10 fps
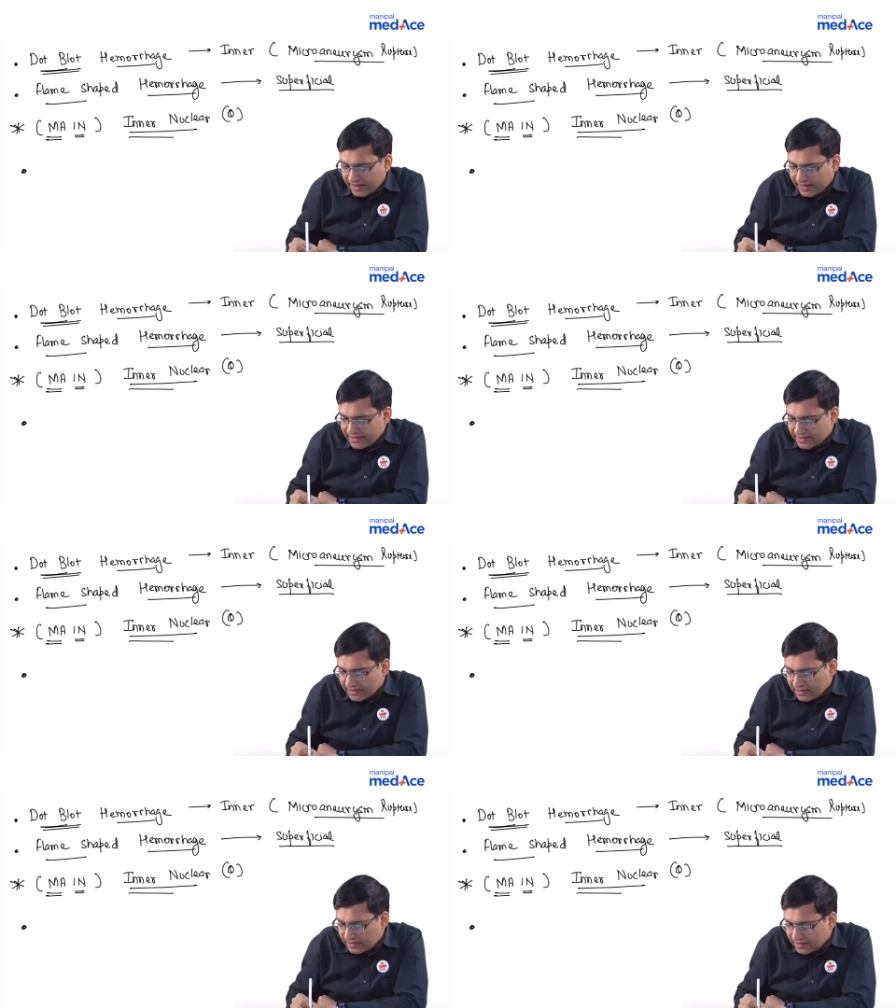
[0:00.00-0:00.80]
is
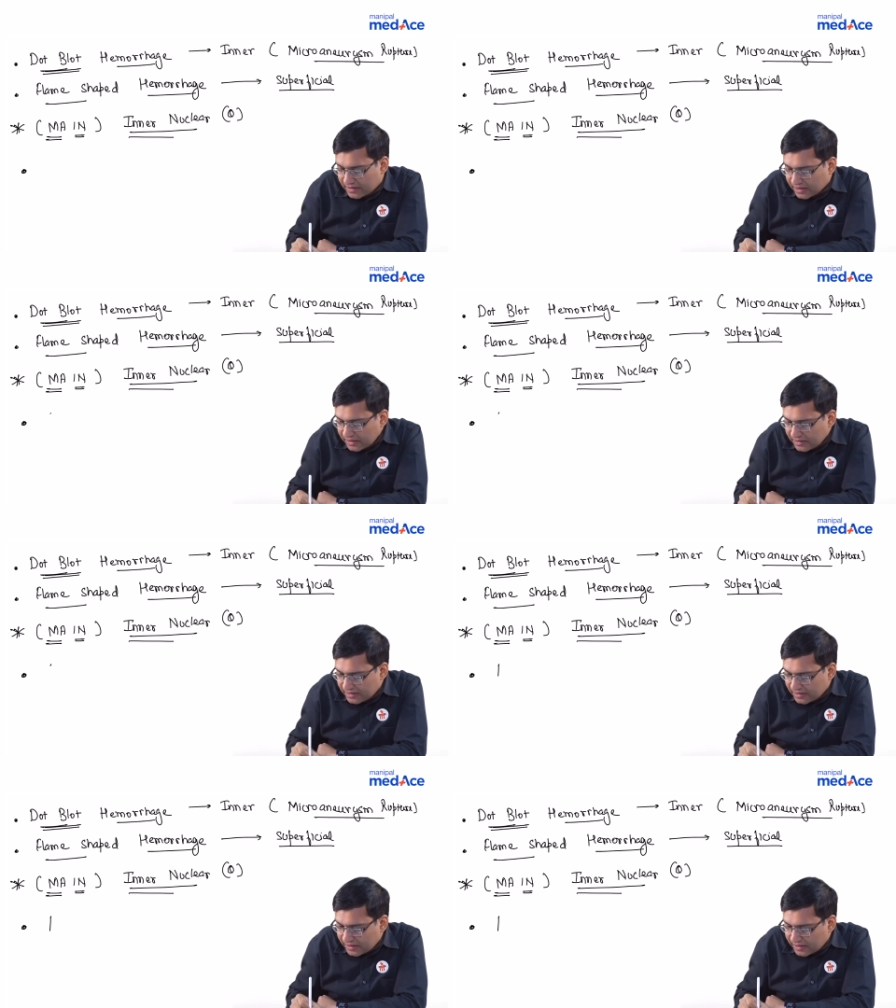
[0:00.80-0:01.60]
the
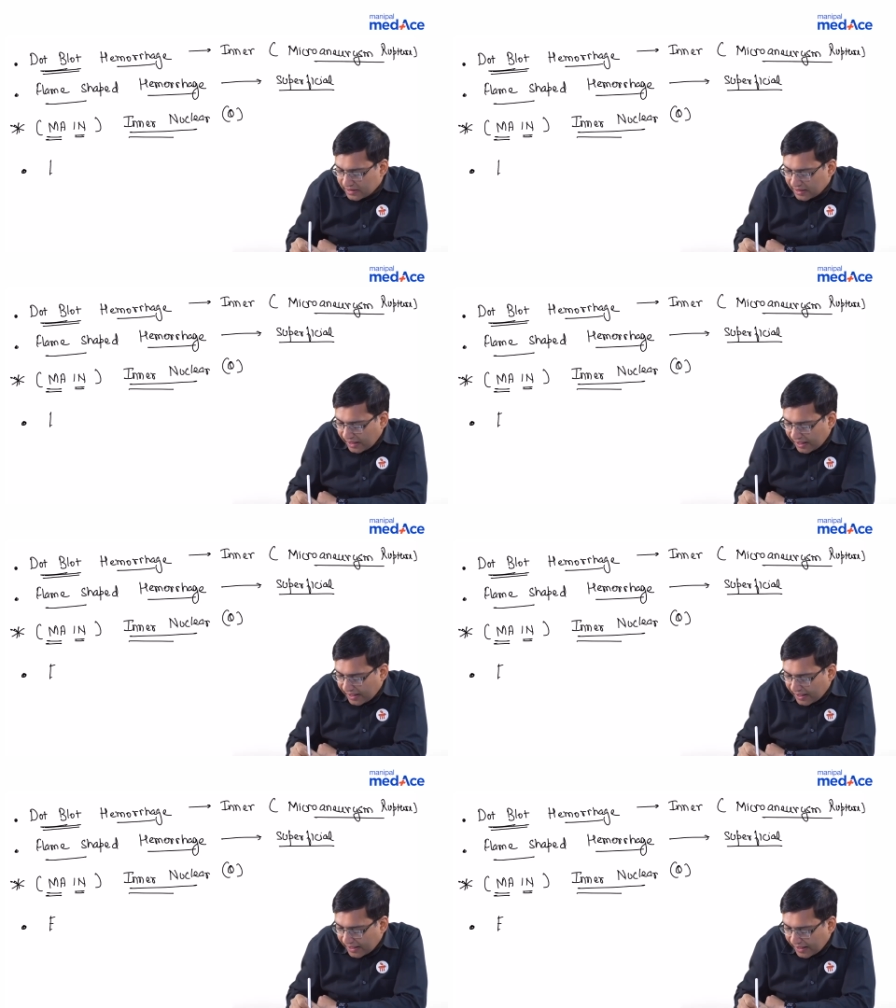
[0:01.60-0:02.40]

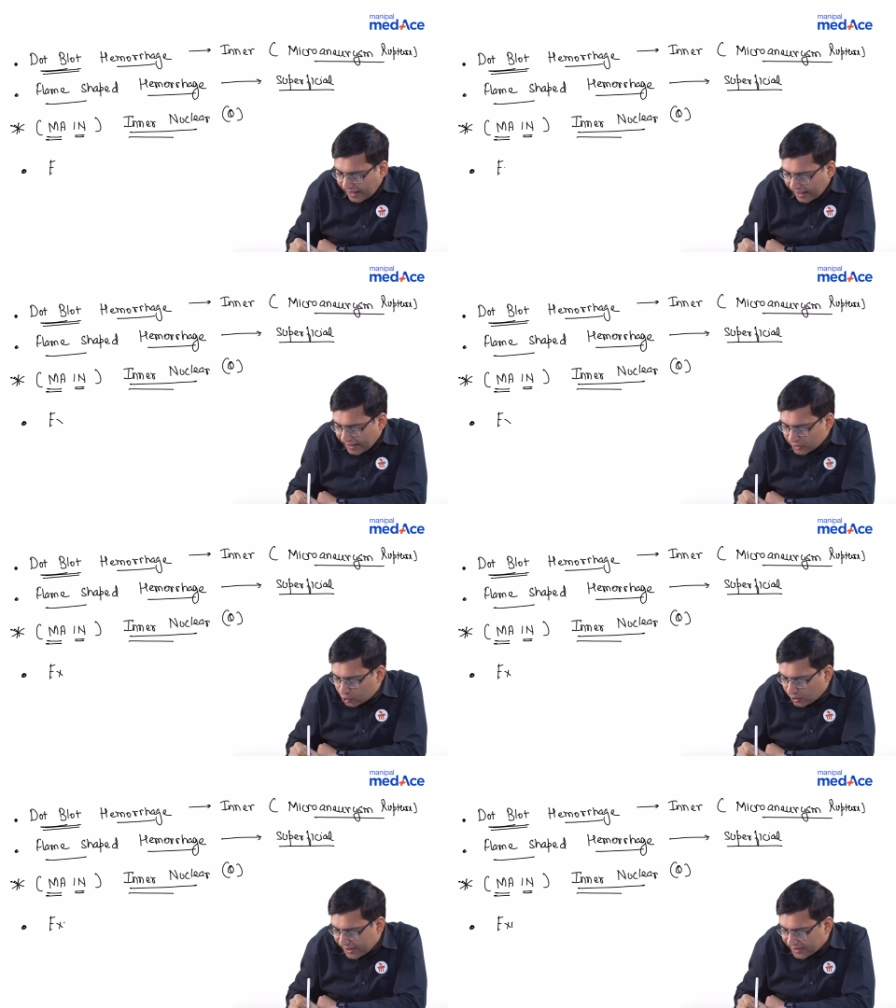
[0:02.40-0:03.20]

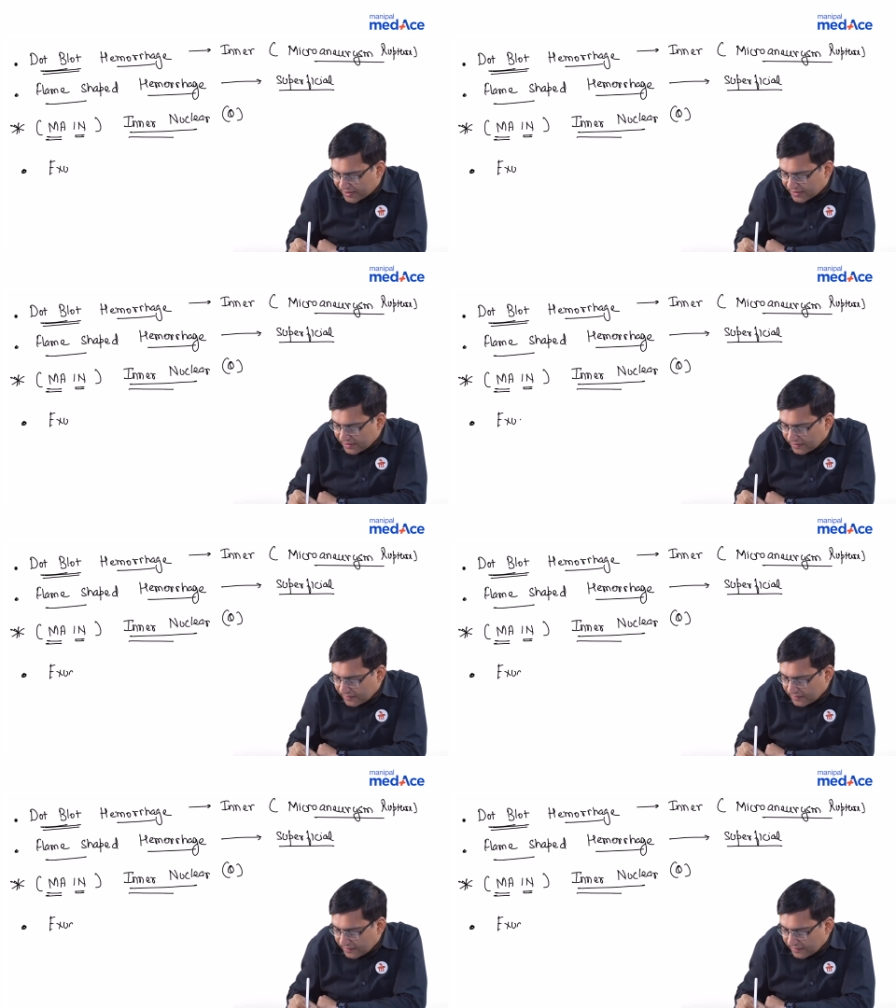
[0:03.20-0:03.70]
exudates.